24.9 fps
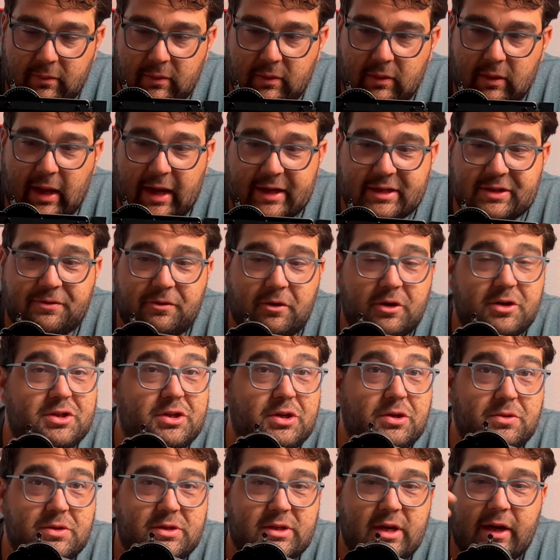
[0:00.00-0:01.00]
That's for a
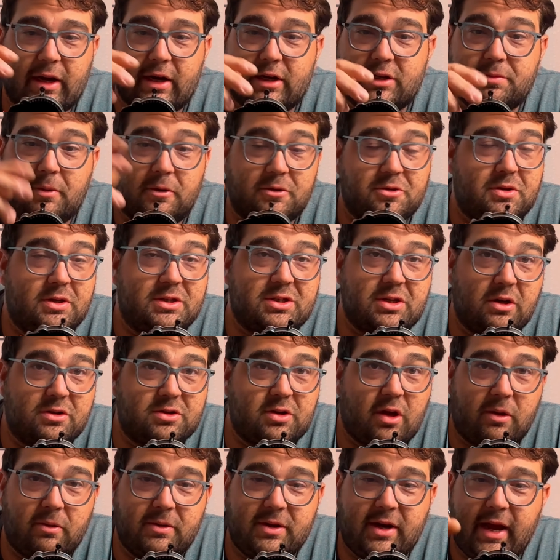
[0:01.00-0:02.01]
2-second exposure. This goes
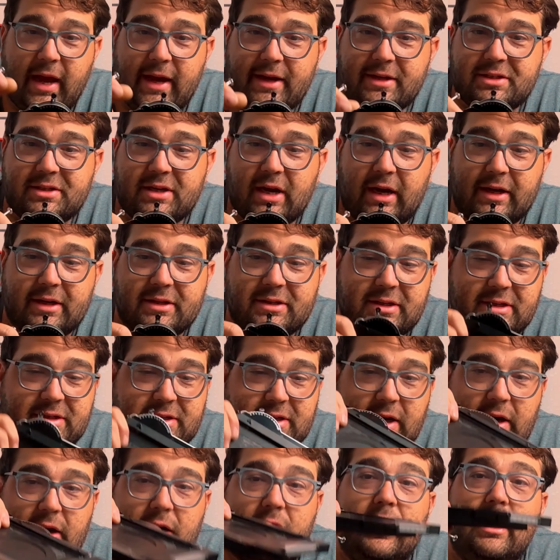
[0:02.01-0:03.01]
all the way to 8 seconds. It's
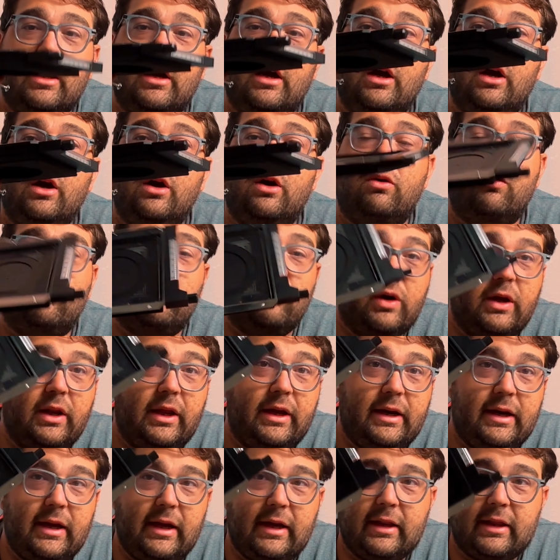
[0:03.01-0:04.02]
a really
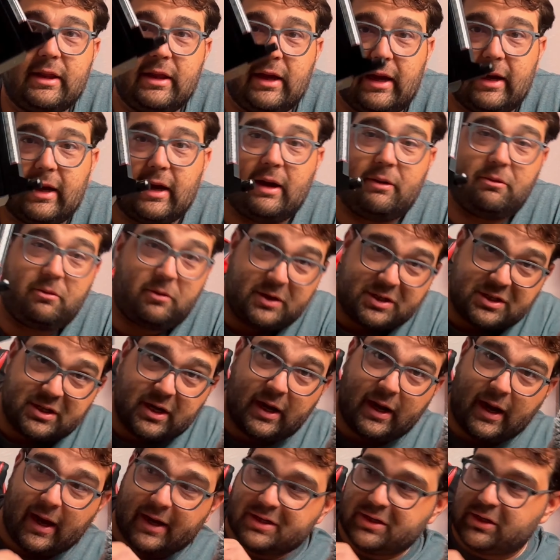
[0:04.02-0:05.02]
neat thing. I wish I
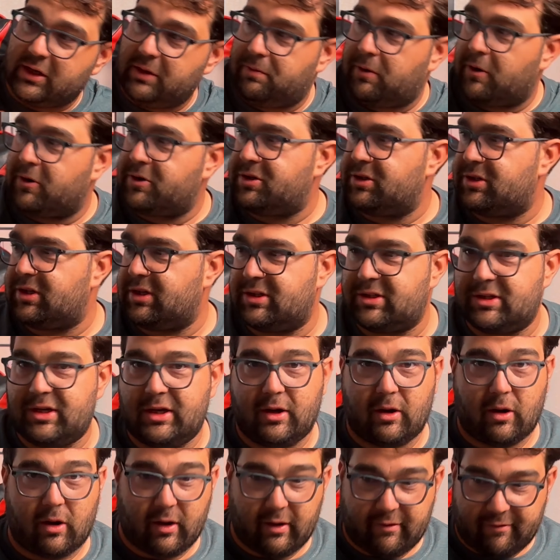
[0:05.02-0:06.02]
had actually purchased a
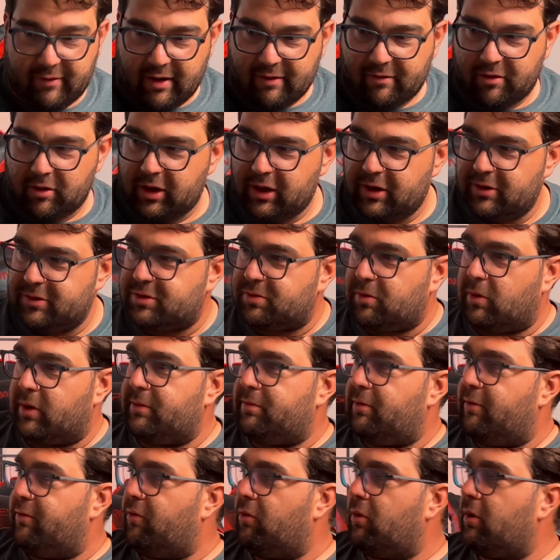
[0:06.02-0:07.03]
Cinar. I've never used one
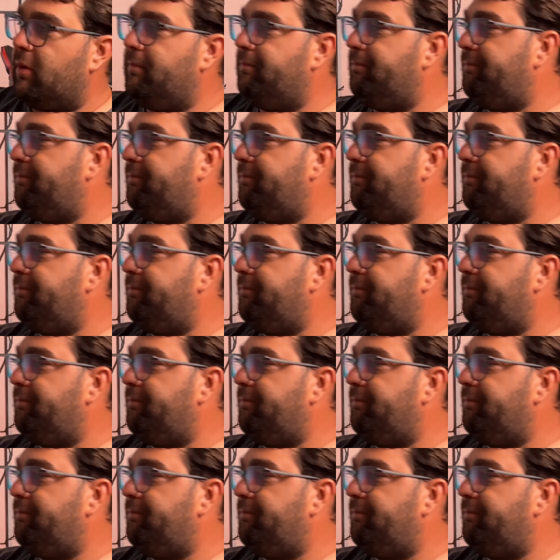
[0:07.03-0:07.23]
before.